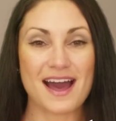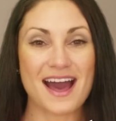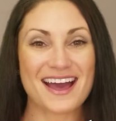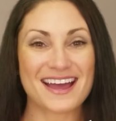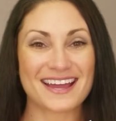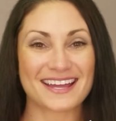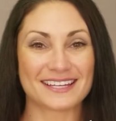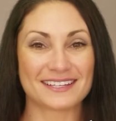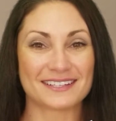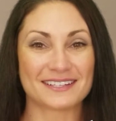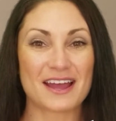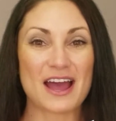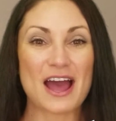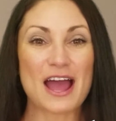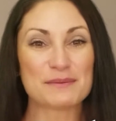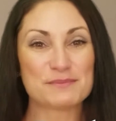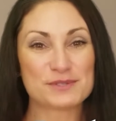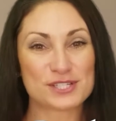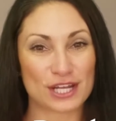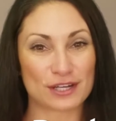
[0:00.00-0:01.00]
Hi,
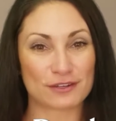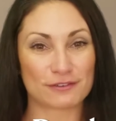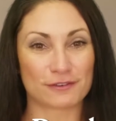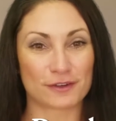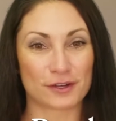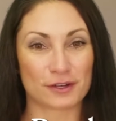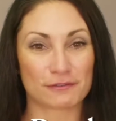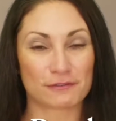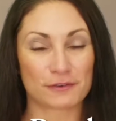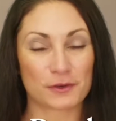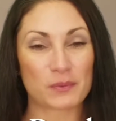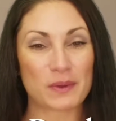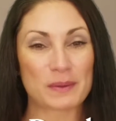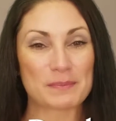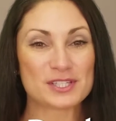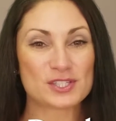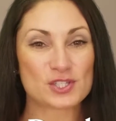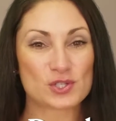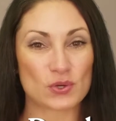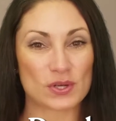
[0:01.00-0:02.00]
I'm Jennifer for
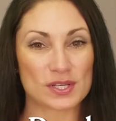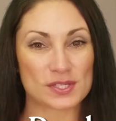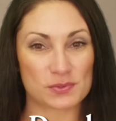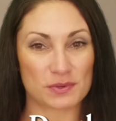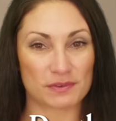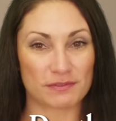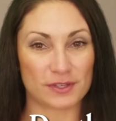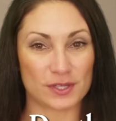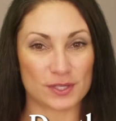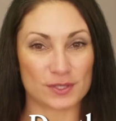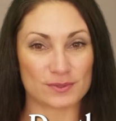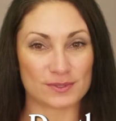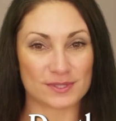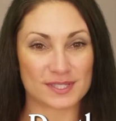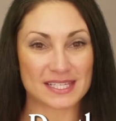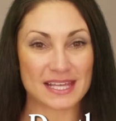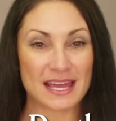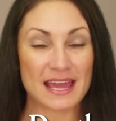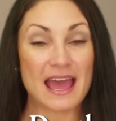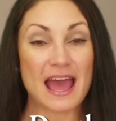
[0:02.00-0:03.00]
Women's Choice
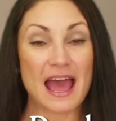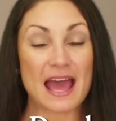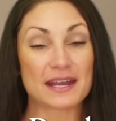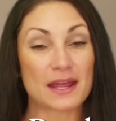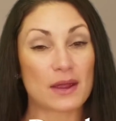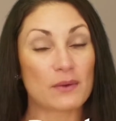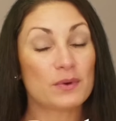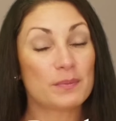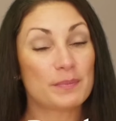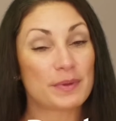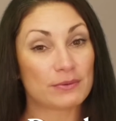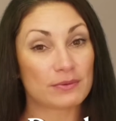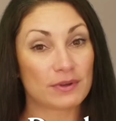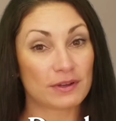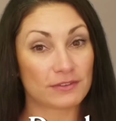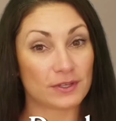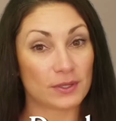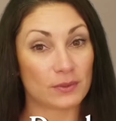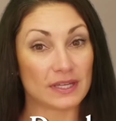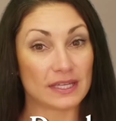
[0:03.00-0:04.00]
Reviews, and I will be
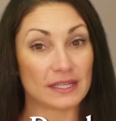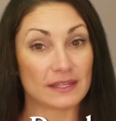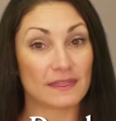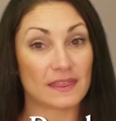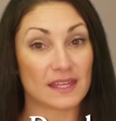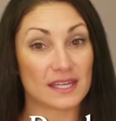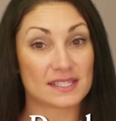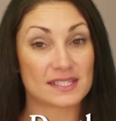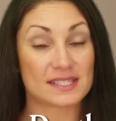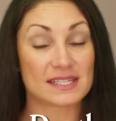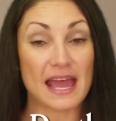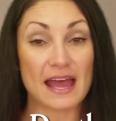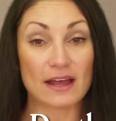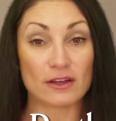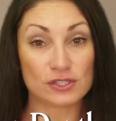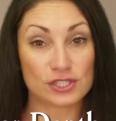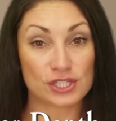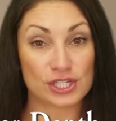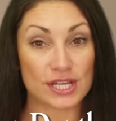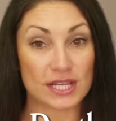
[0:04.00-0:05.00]
reviewing this
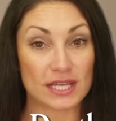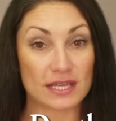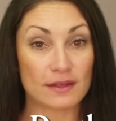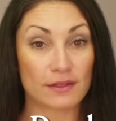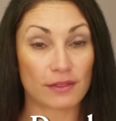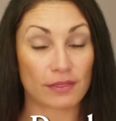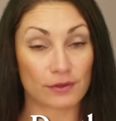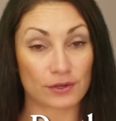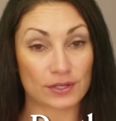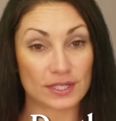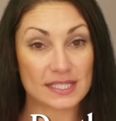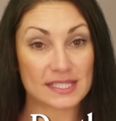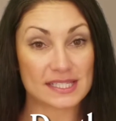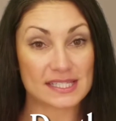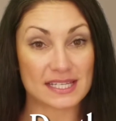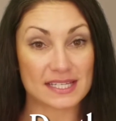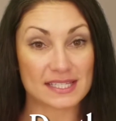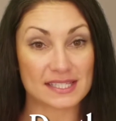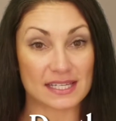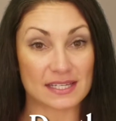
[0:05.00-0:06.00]
LG
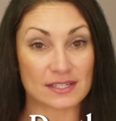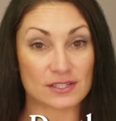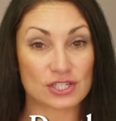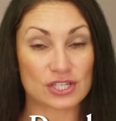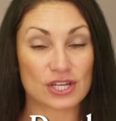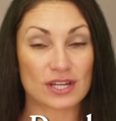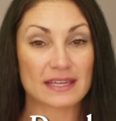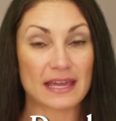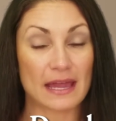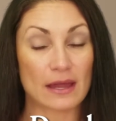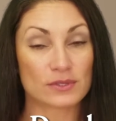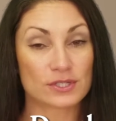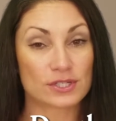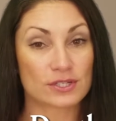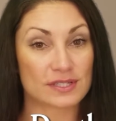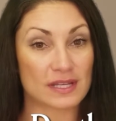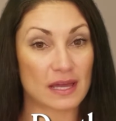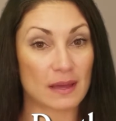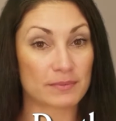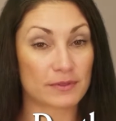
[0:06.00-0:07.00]
36-inch
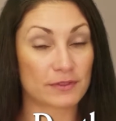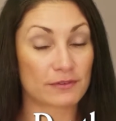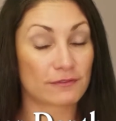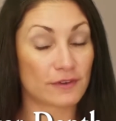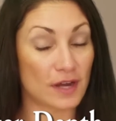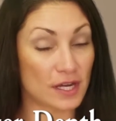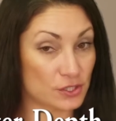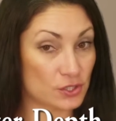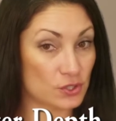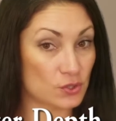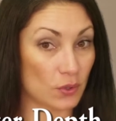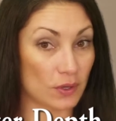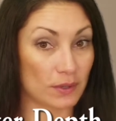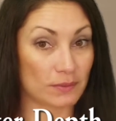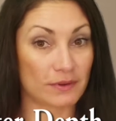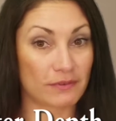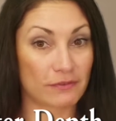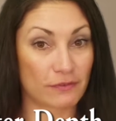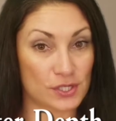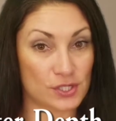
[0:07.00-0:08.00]
counter-depth French door
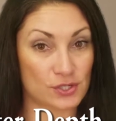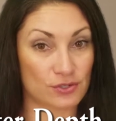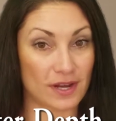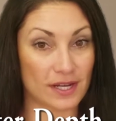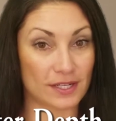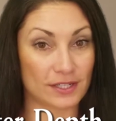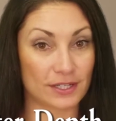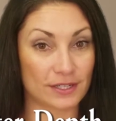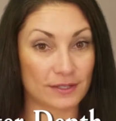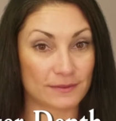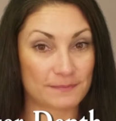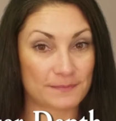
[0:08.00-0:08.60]
refrigerator.